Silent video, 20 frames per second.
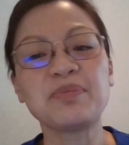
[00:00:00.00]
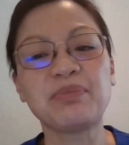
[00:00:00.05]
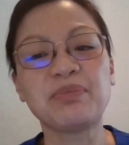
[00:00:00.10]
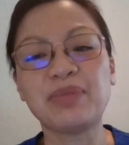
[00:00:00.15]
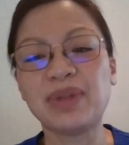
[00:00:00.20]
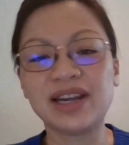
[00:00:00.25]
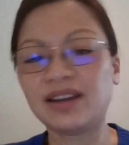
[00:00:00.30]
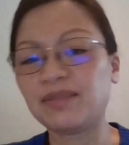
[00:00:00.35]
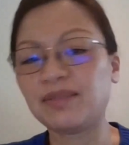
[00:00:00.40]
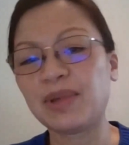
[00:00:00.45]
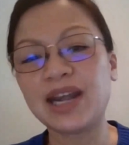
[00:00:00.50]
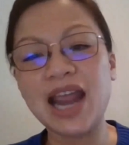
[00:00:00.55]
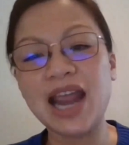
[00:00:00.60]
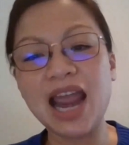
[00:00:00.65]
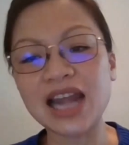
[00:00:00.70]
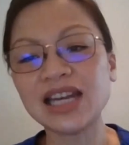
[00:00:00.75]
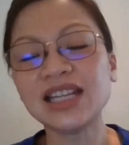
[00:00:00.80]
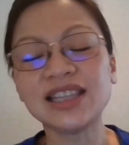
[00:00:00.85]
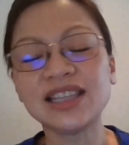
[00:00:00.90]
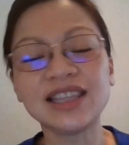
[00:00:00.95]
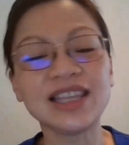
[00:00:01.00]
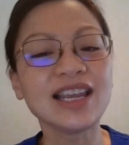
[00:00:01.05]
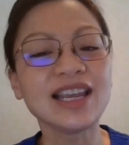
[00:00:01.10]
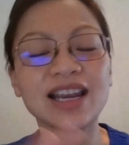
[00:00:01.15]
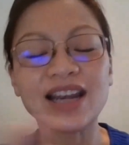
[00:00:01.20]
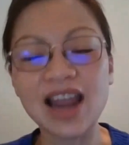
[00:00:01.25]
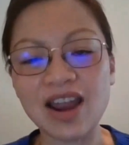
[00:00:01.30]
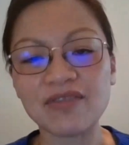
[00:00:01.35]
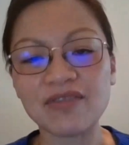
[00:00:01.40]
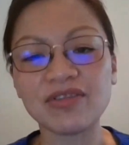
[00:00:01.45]
but anything
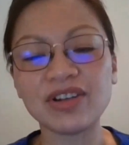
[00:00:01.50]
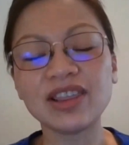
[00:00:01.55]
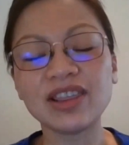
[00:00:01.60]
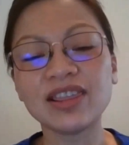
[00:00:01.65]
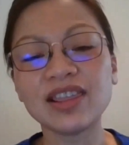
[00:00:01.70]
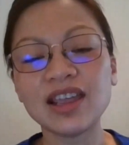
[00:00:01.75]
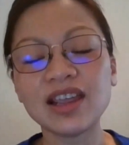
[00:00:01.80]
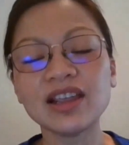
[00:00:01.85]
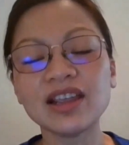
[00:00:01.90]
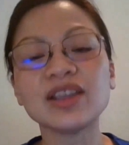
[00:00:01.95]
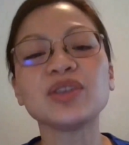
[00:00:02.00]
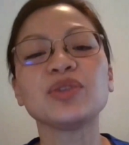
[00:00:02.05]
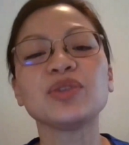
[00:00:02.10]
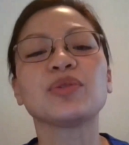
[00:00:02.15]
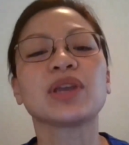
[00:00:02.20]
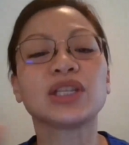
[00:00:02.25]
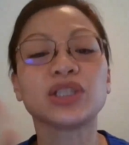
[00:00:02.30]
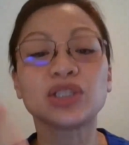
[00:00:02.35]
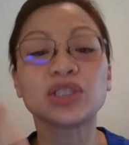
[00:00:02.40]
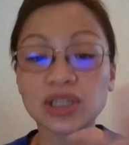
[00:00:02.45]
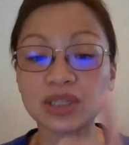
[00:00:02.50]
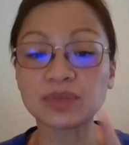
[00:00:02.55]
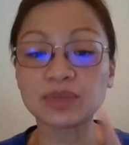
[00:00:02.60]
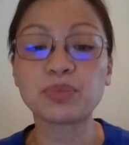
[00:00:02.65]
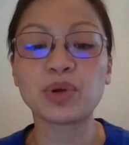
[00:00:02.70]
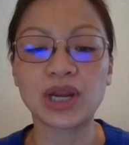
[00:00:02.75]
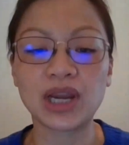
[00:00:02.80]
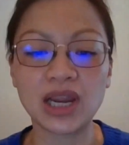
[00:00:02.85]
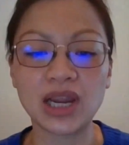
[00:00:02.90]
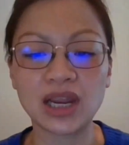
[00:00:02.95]
and everything, you can just
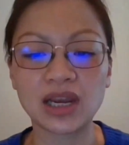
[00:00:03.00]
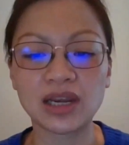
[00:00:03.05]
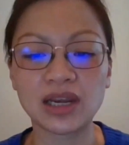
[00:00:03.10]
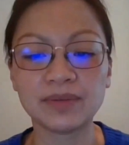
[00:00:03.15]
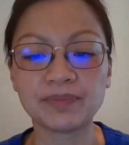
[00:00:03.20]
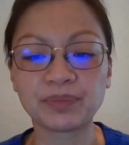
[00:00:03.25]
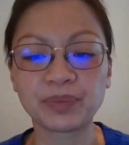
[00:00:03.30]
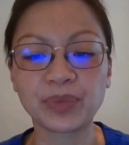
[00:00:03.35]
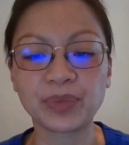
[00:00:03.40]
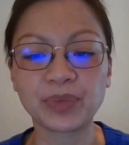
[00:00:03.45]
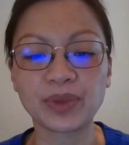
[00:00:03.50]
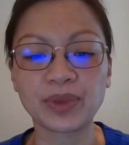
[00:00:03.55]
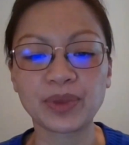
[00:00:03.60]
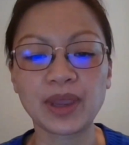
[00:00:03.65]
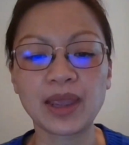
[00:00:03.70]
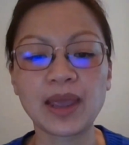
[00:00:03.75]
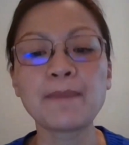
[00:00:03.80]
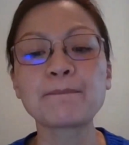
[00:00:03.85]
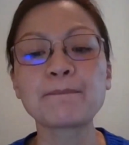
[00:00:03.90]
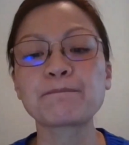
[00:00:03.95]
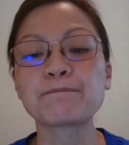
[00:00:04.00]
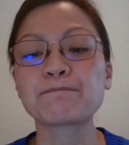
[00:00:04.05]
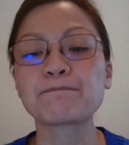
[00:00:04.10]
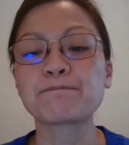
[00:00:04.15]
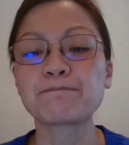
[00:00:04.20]
put it in, okay?